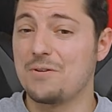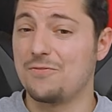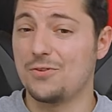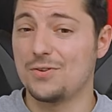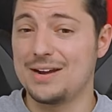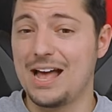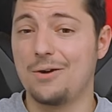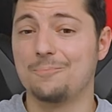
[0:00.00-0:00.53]
But
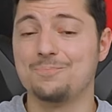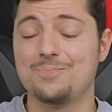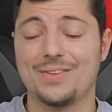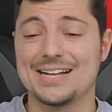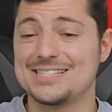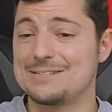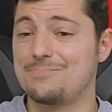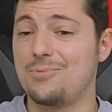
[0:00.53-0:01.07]
for now,
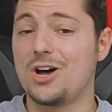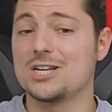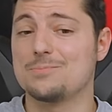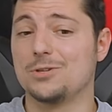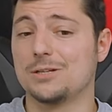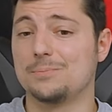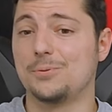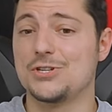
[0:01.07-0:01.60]
that's
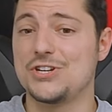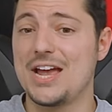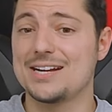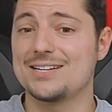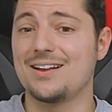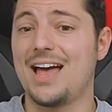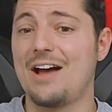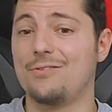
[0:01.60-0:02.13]
impossible to
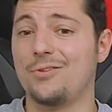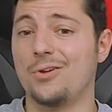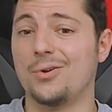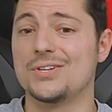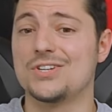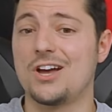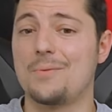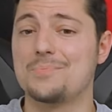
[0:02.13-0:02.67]
project. I have
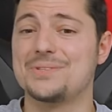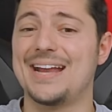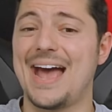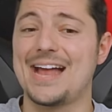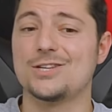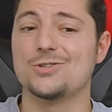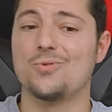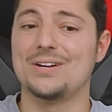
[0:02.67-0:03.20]
Logan Thompson
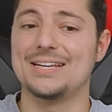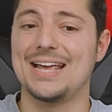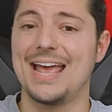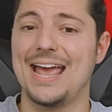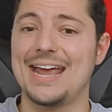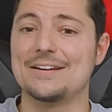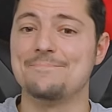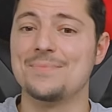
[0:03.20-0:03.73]
at
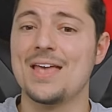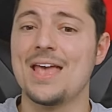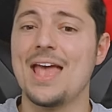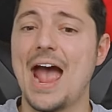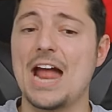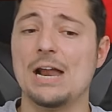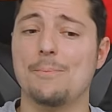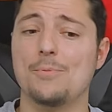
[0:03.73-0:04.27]
28.
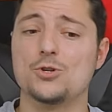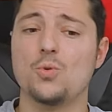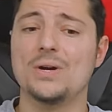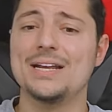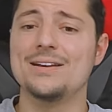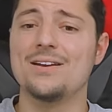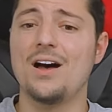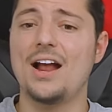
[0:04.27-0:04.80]
At number
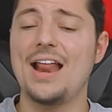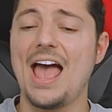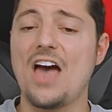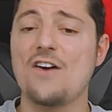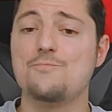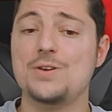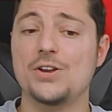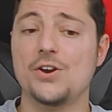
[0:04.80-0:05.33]
29, I
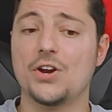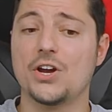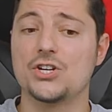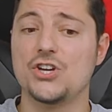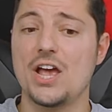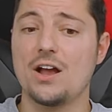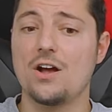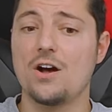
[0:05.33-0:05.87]
have Peter
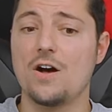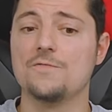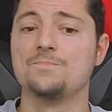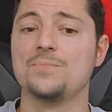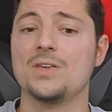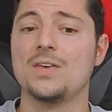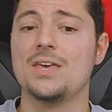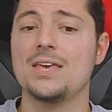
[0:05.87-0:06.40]

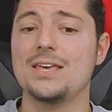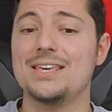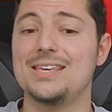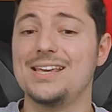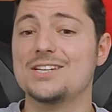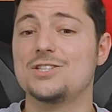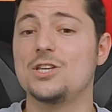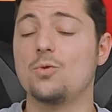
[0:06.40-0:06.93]
Kochetkov.
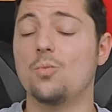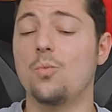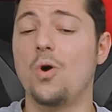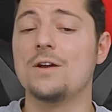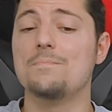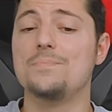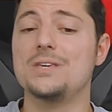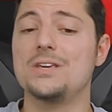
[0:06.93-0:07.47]
He is the
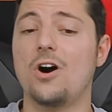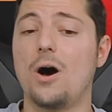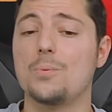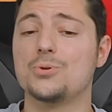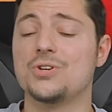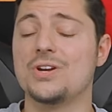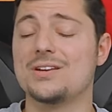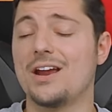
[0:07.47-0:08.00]
1B
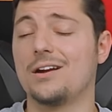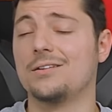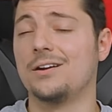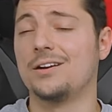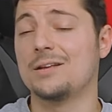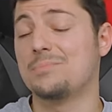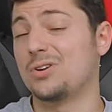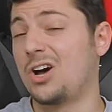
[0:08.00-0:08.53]
option in
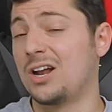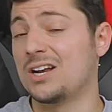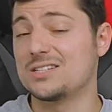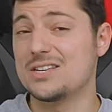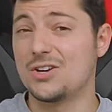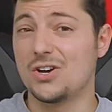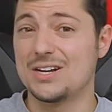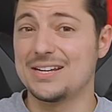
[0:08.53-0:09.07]
Carolina, but
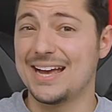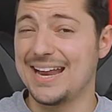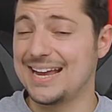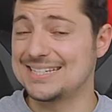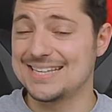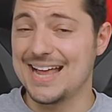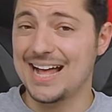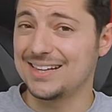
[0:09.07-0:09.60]
honestly could get
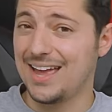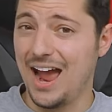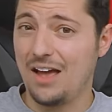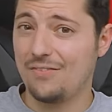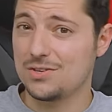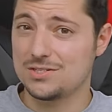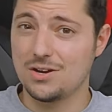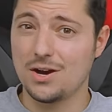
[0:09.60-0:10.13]
exactly
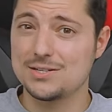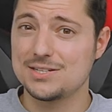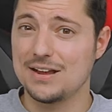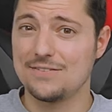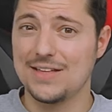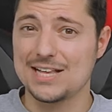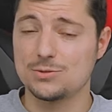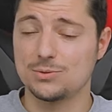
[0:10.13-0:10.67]
half the starts
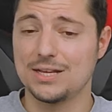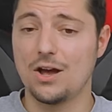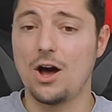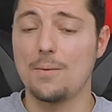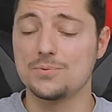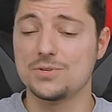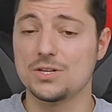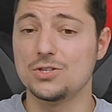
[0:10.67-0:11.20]
if that's what they
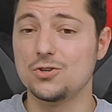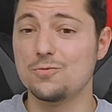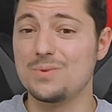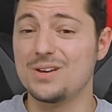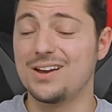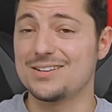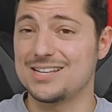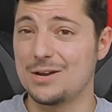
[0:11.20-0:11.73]
opt to do,
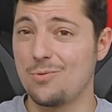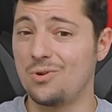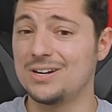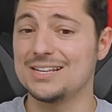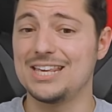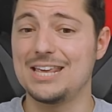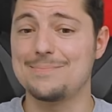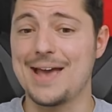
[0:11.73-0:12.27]
because they
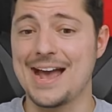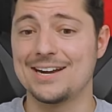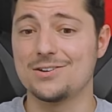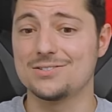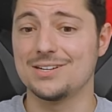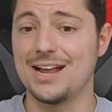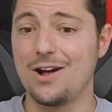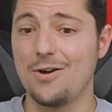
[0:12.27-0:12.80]
want to keep
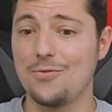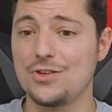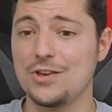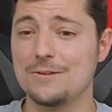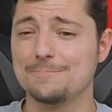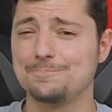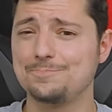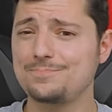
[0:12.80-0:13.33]
Anderson
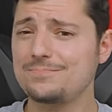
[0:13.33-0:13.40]
healthy.